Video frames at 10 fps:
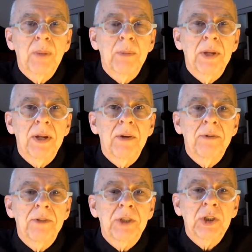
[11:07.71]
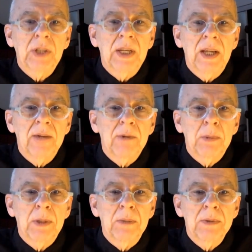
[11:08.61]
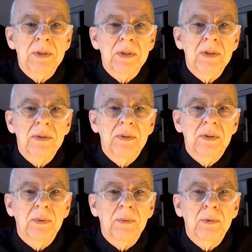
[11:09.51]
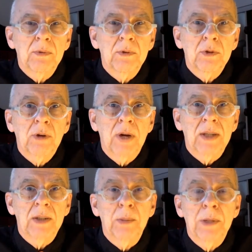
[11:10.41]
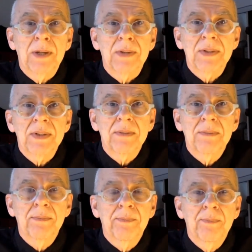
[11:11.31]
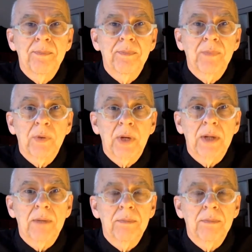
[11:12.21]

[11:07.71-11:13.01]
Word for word: But officially, everybody was you know trying their best. Great